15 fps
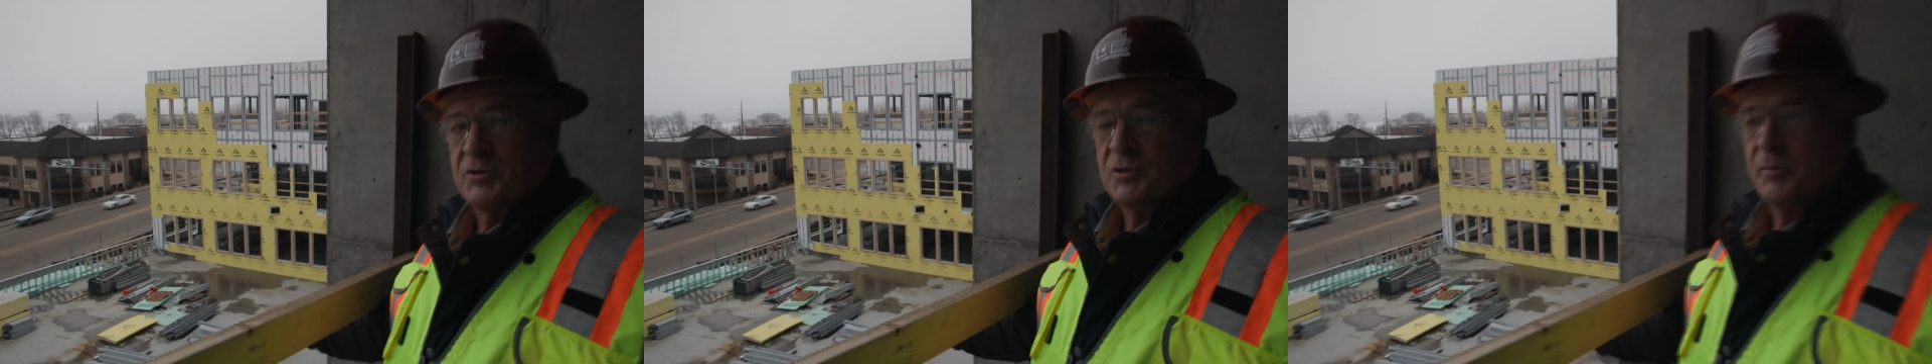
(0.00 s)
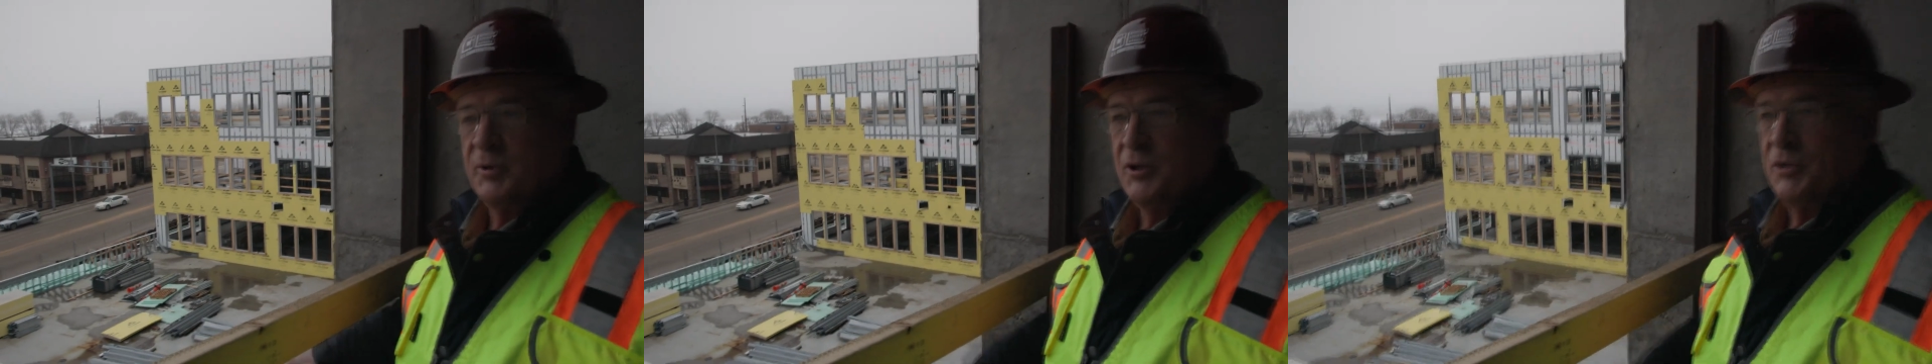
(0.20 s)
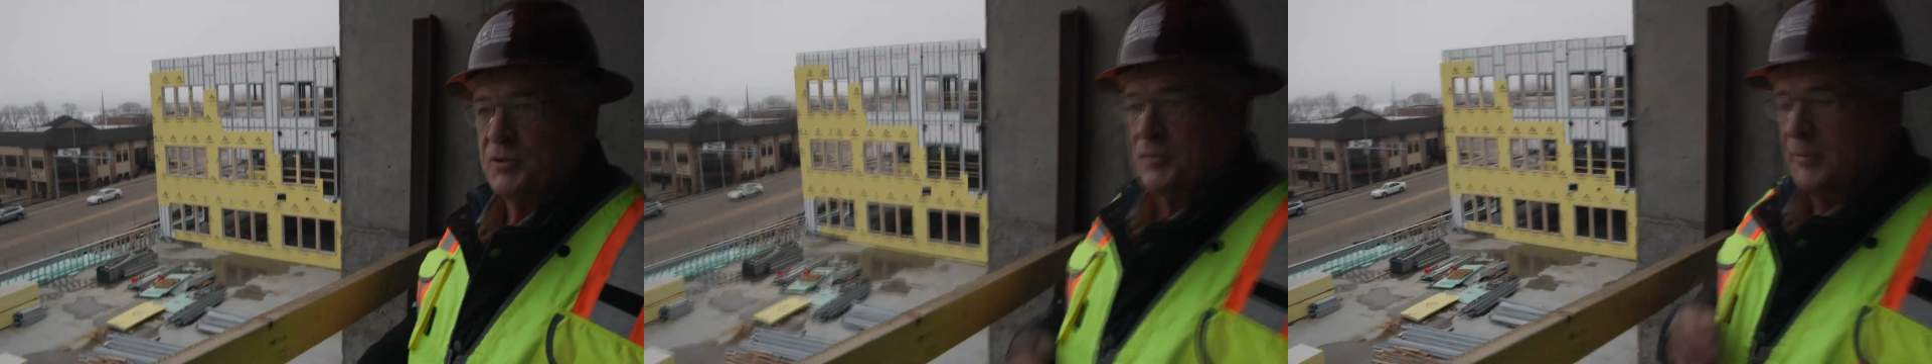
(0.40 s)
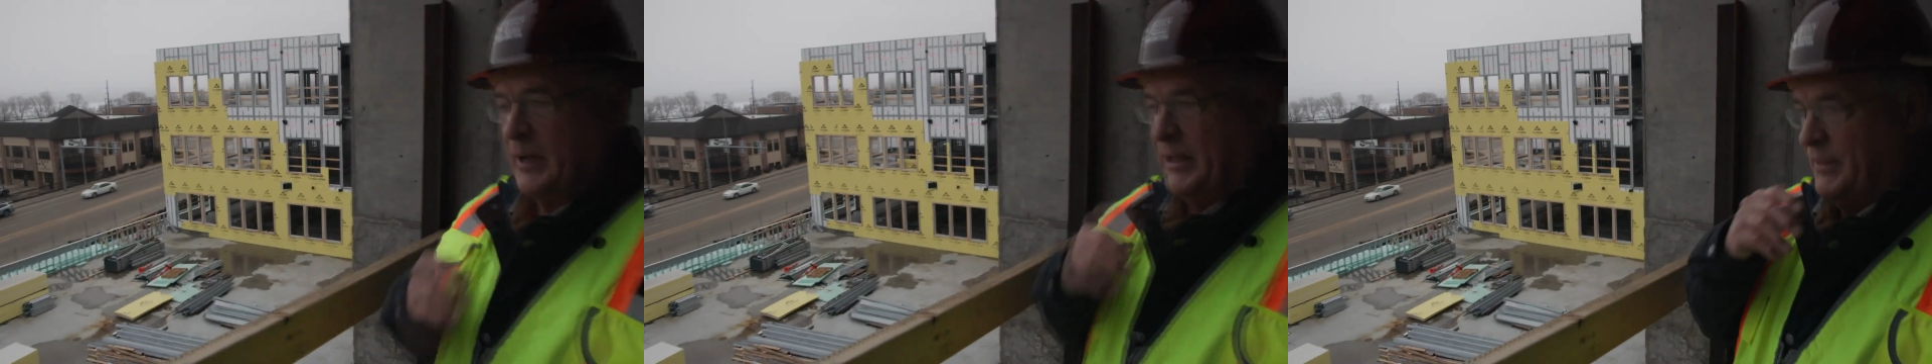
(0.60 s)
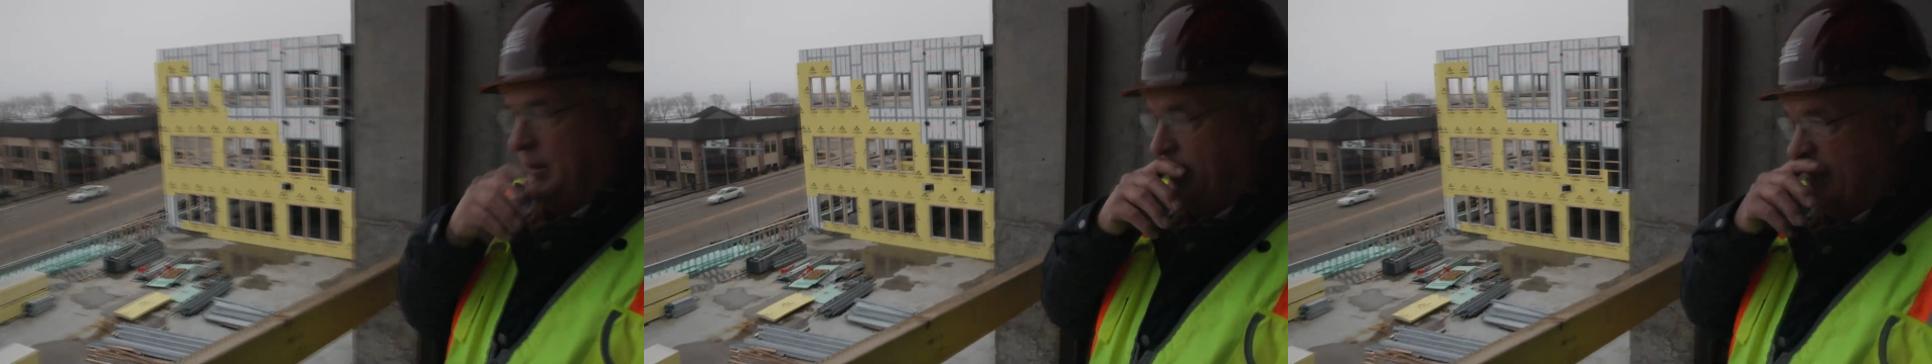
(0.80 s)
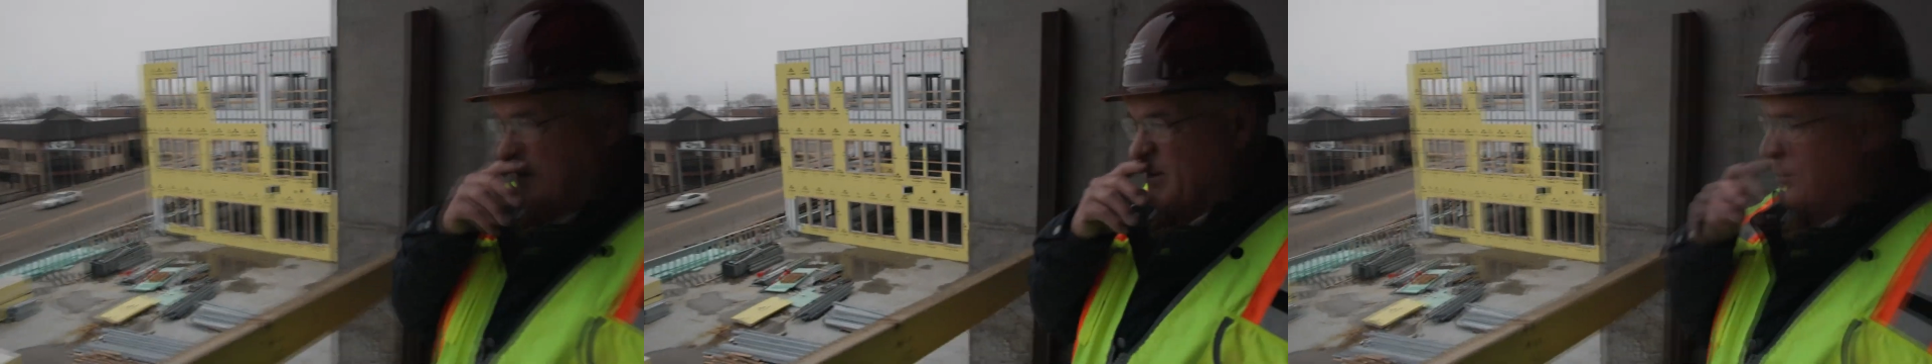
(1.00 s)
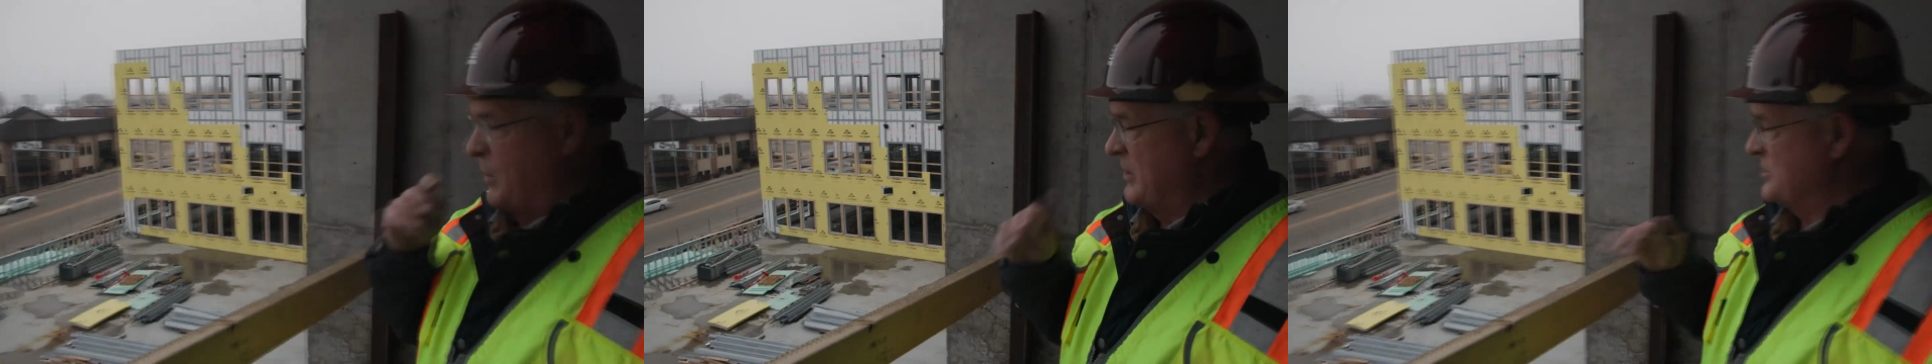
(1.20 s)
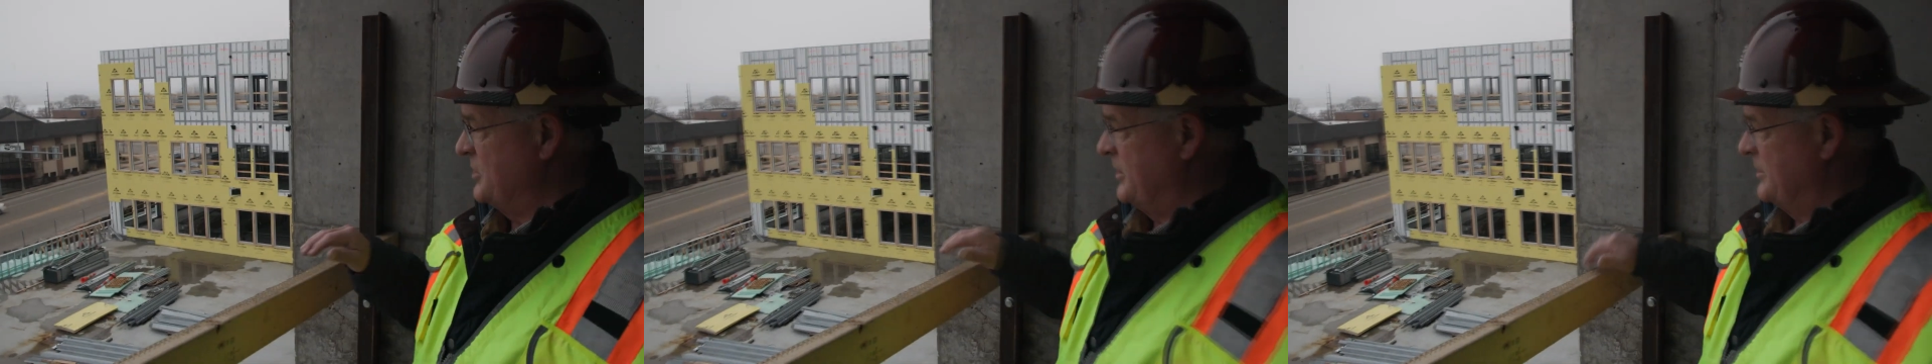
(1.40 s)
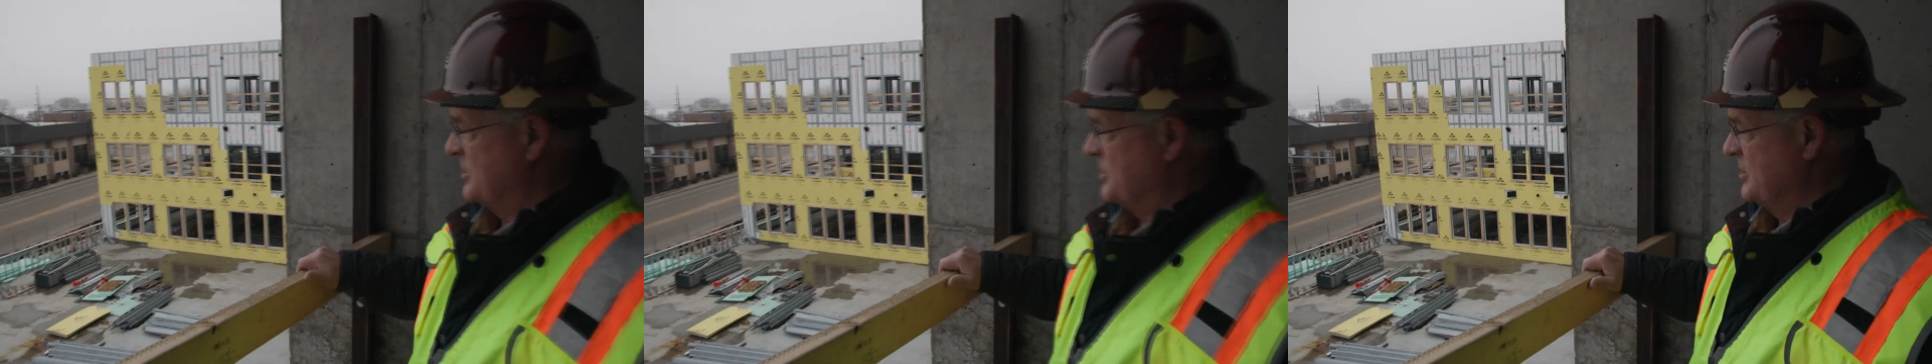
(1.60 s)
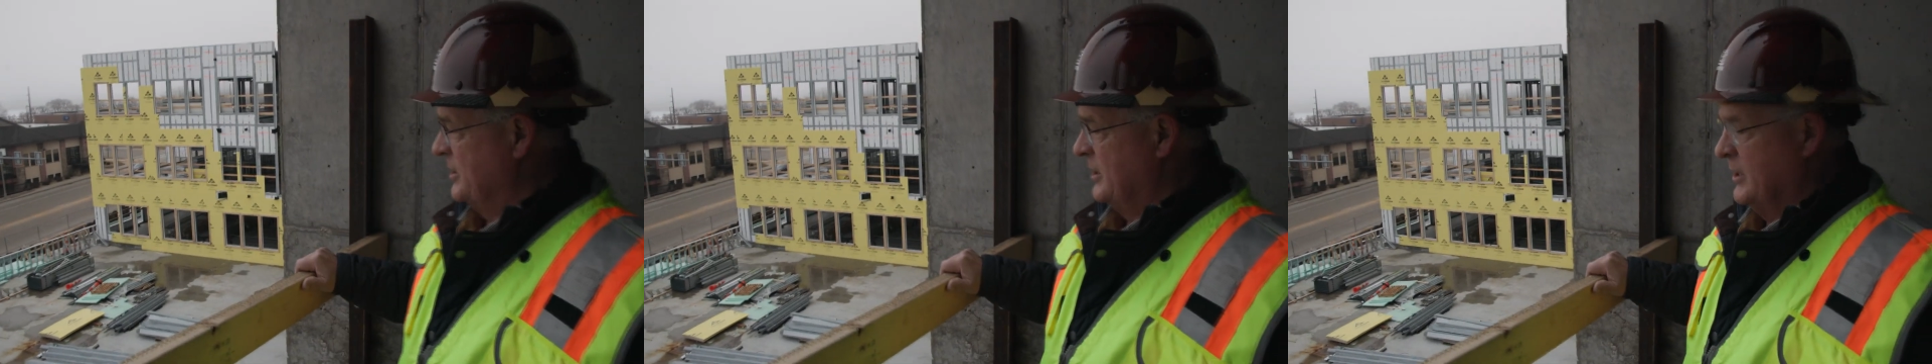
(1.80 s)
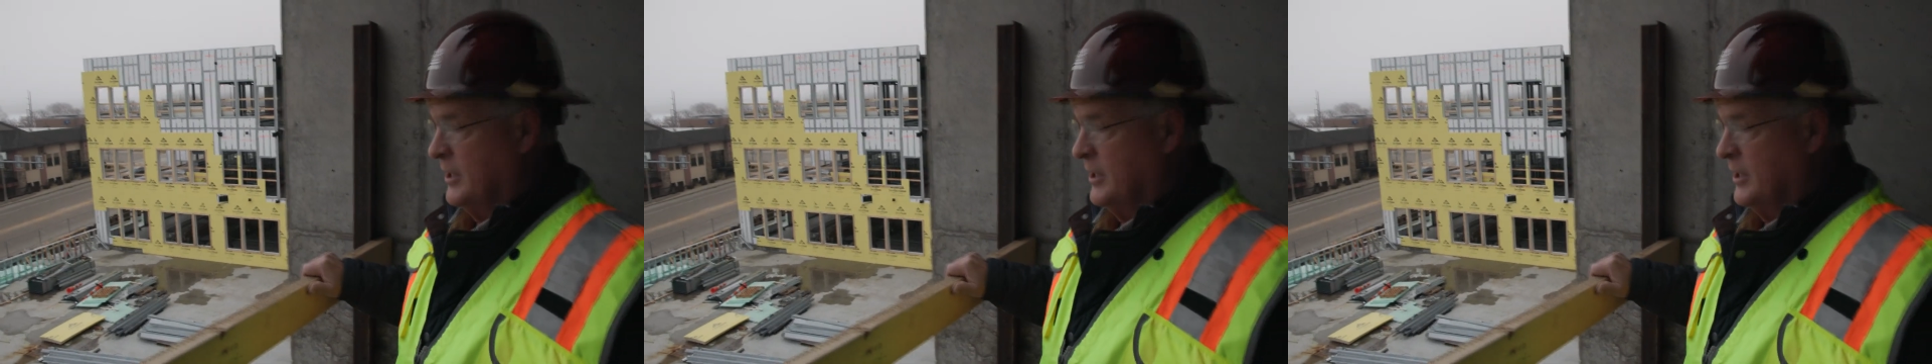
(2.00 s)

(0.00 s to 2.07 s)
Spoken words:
which will be used by the residents